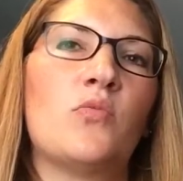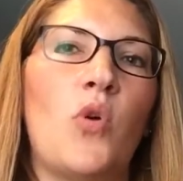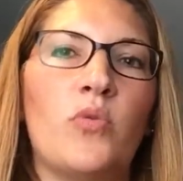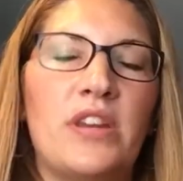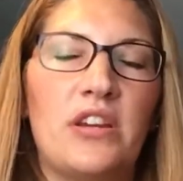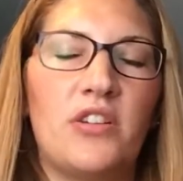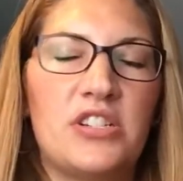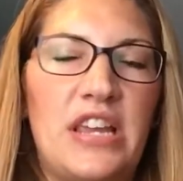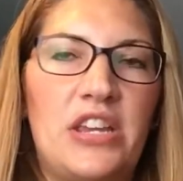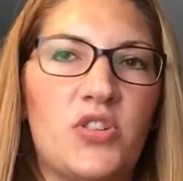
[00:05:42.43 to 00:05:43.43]
won't
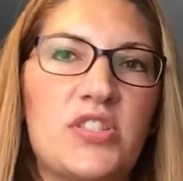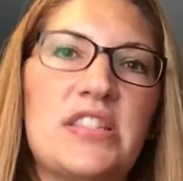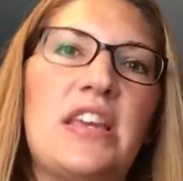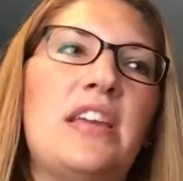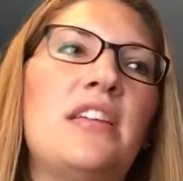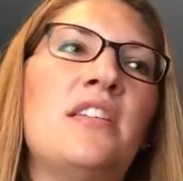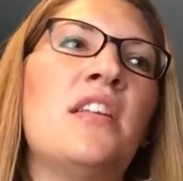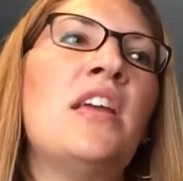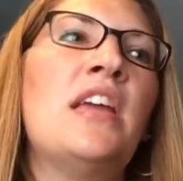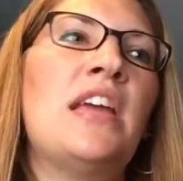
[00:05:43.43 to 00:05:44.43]
irritate your skin,
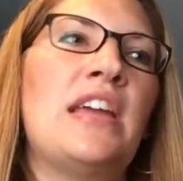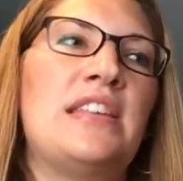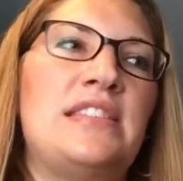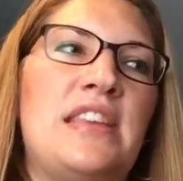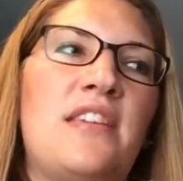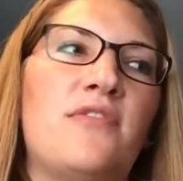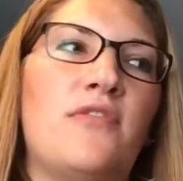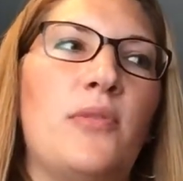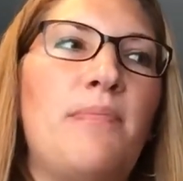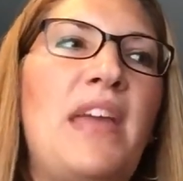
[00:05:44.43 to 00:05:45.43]
is safe
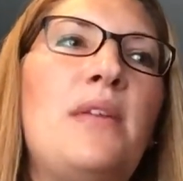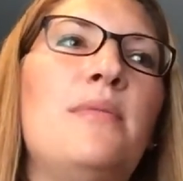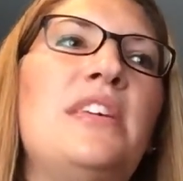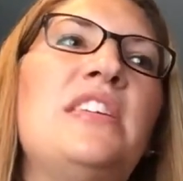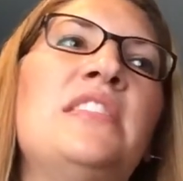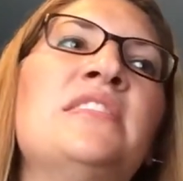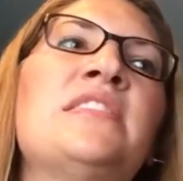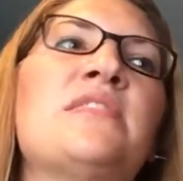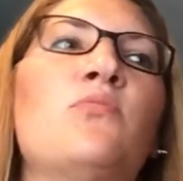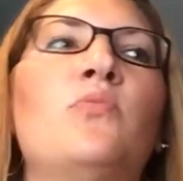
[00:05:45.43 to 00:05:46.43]
for
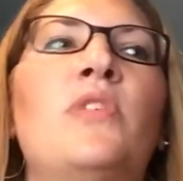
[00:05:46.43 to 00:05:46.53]
babies,